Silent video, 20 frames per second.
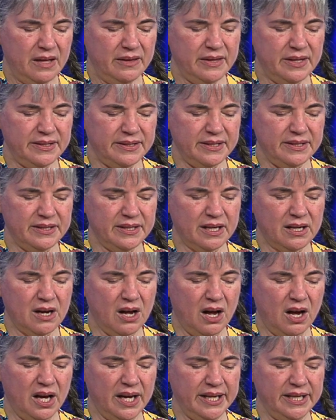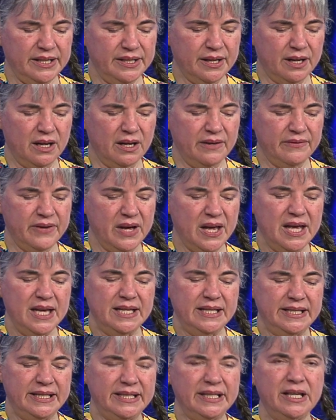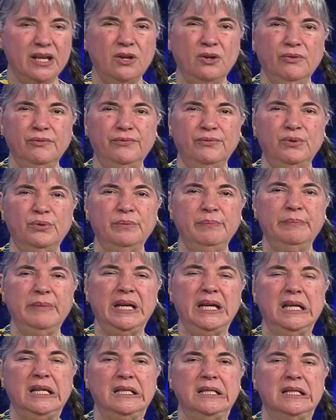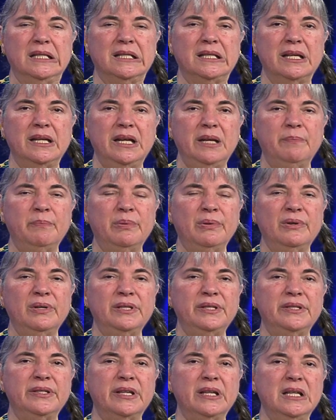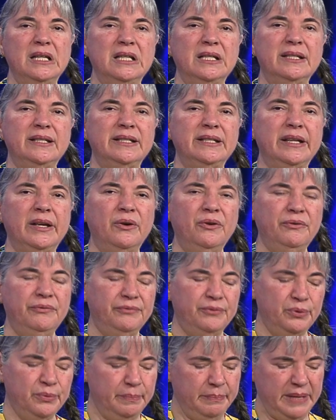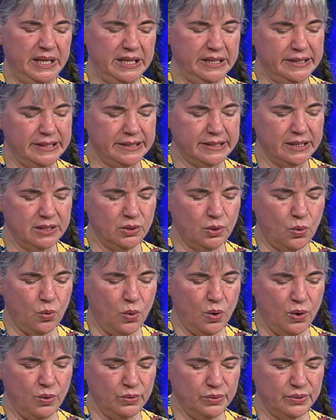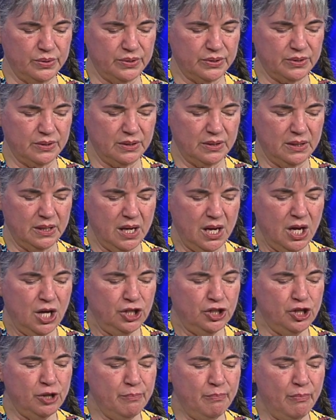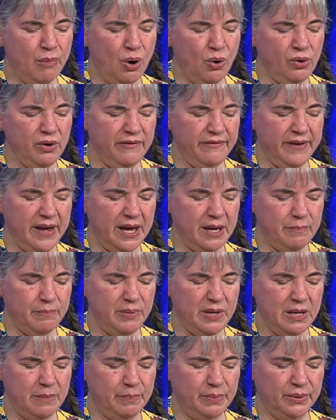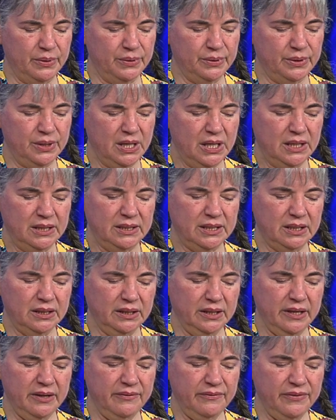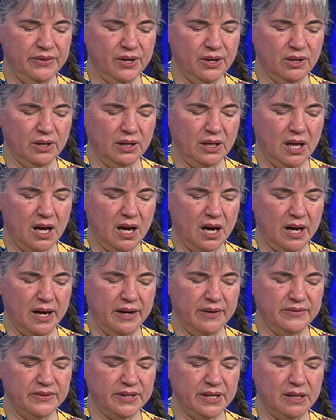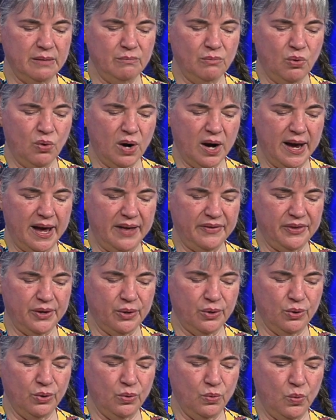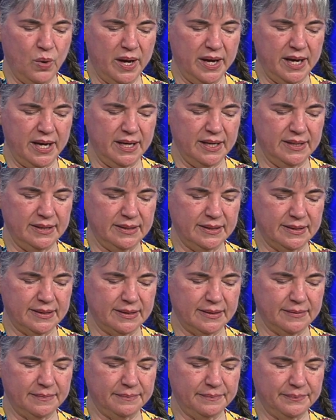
This is a kind of skillful means, and he puts skillful means in quotes, to motivate people to live their lives in more ethical ways.